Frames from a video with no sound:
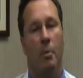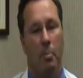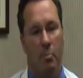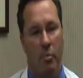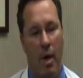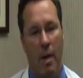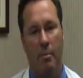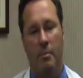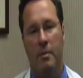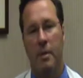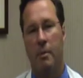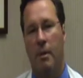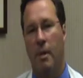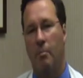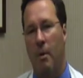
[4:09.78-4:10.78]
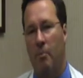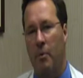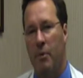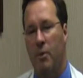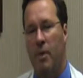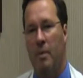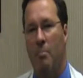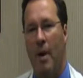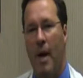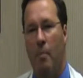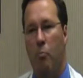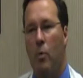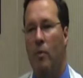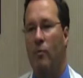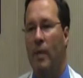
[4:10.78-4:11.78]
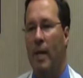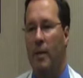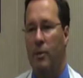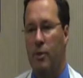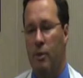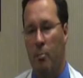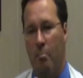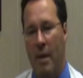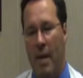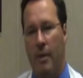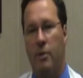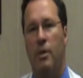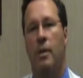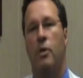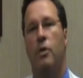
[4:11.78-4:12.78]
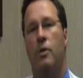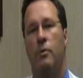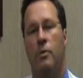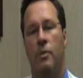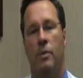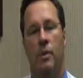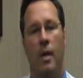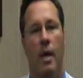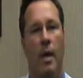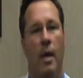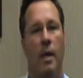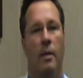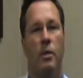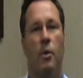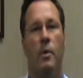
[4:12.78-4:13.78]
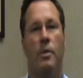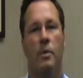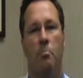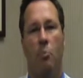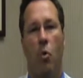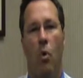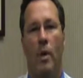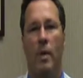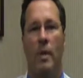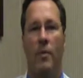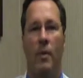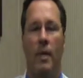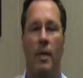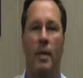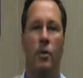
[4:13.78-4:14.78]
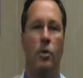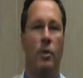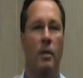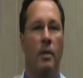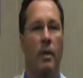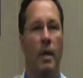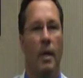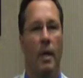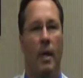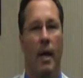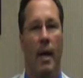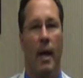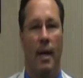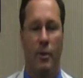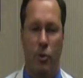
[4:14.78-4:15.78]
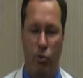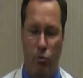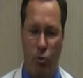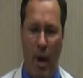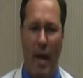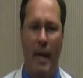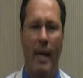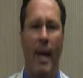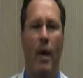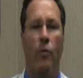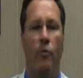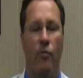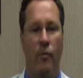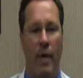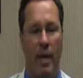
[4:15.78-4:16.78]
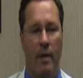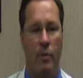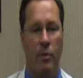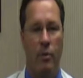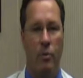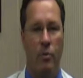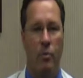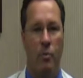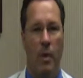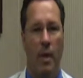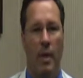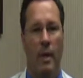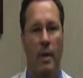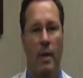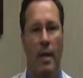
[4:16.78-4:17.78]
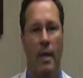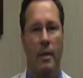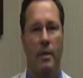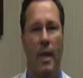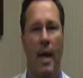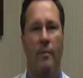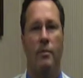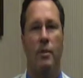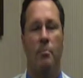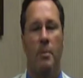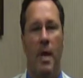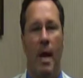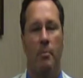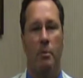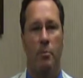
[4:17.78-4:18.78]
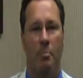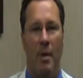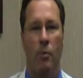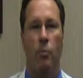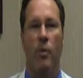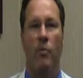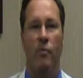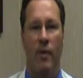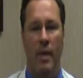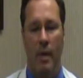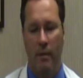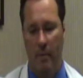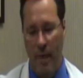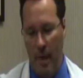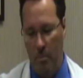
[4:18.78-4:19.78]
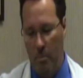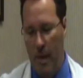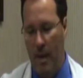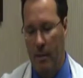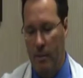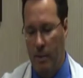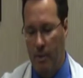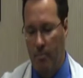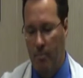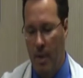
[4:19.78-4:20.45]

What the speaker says: problems could come up with CPAP. One relates to mask issues. So it's important in the initial trying out phase to have some time spent with fitting of that mask.